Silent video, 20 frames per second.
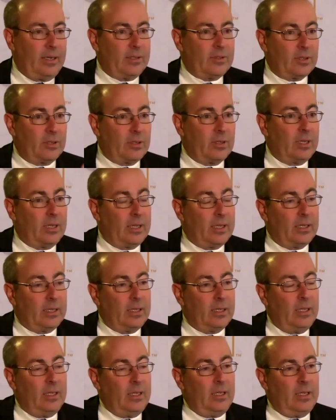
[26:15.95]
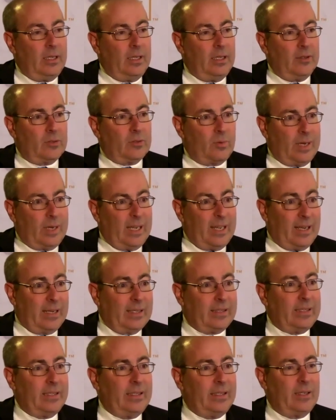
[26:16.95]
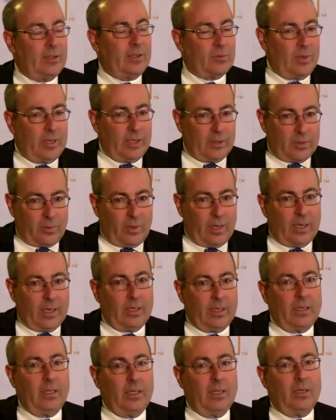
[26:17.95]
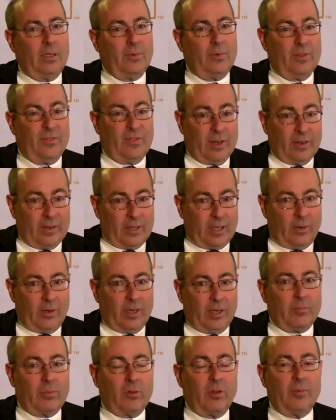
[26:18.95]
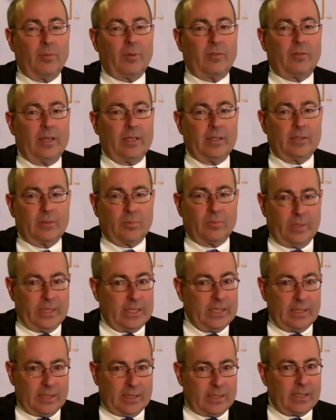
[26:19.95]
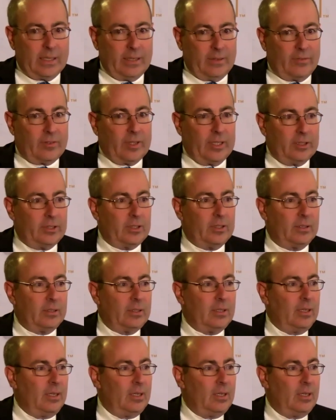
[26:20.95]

Mm-hmm. And certainly in 2019 and 2020, with very low unemployment rates, we didn't see inflation,